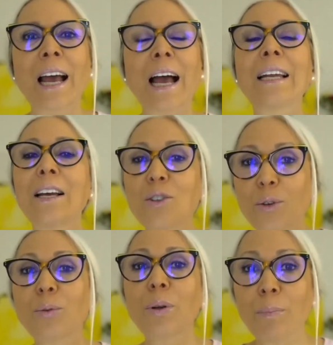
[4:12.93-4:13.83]
And as
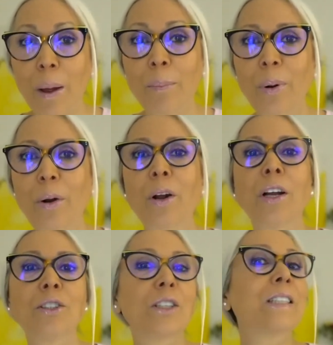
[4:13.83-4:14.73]
you remember,
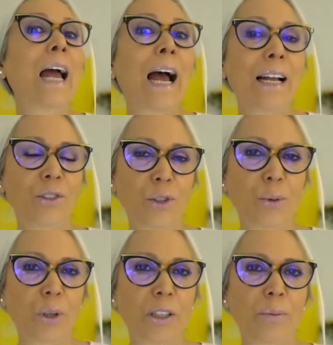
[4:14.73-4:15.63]
just add
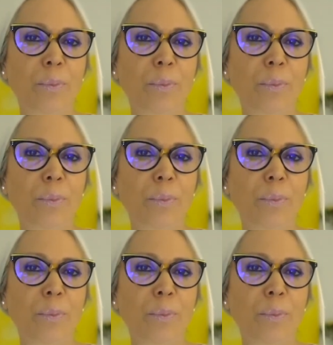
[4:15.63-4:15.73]
to it.